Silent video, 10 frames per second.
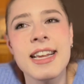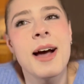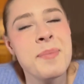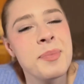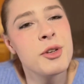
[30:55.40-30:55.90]

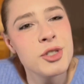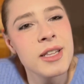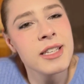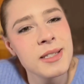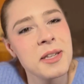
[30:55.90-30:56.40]
yeah, you
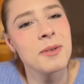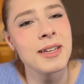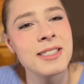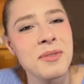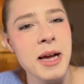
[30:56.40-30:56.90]
should listen to
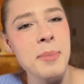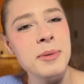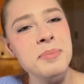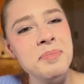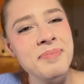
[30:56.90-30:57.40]
the rest of the
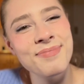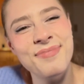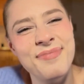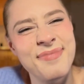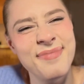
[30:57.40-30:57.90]
album.
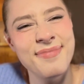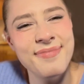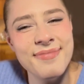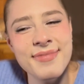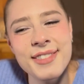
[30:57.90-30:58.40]

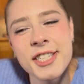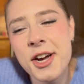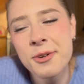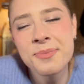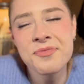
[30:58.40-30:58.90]

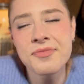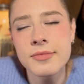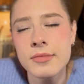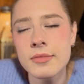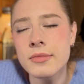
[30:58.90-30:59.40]
So
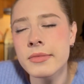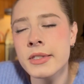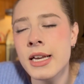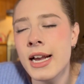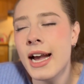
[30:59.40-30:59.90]

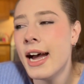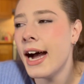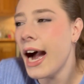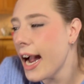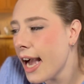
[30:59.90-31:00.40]

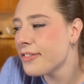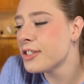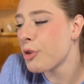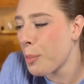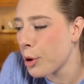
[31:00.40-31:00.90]
I
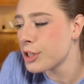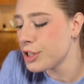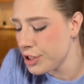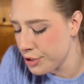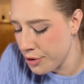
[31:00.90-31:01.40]
have to
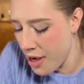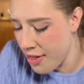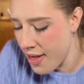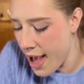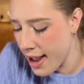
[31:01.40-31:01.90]
report to you
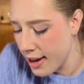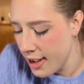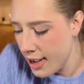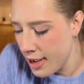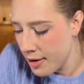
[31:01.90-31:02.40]
that
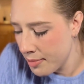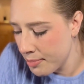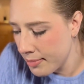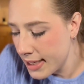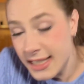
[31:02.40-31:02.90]

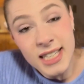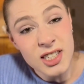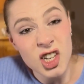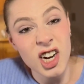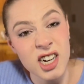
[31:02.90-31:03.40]
my
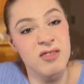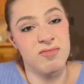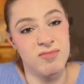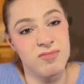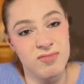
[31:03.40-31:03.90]
titties
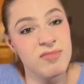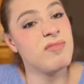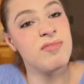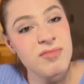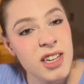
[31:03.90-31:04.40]
hurt.
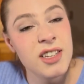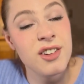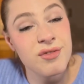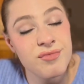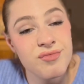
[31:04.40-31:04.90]
They
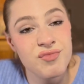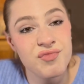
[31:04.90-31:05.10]
do.